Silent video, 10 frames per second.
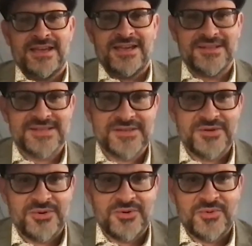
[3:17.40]
And
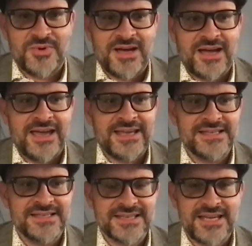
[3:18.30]
so I
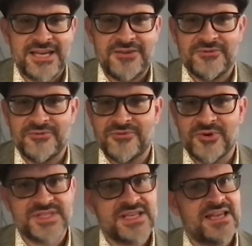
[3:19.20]
can say from
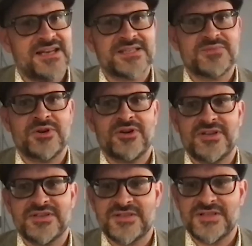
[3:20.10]
firsthand
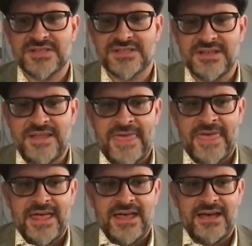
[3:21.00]
experience just
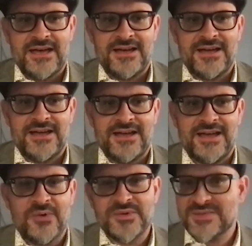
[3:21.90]

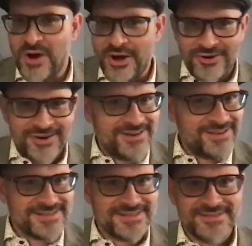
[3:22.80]
how inspiring it
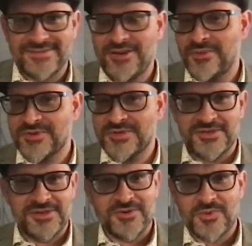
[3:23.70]
is, the
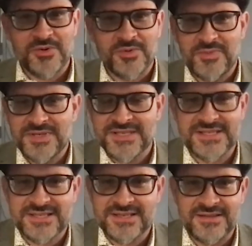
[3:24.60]
opportunity to work with
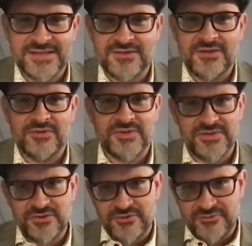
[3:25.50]
businesses at this level to
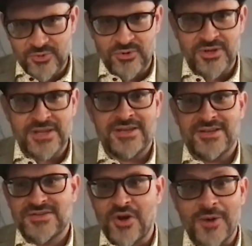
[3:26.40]
do a full
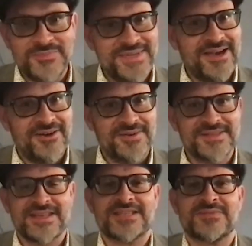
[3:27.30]
top-down
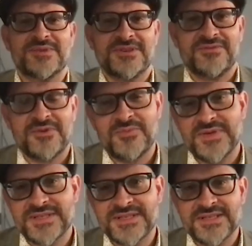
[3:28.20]
assessment of their
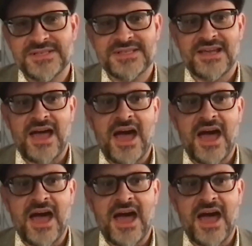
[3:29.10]
businesses.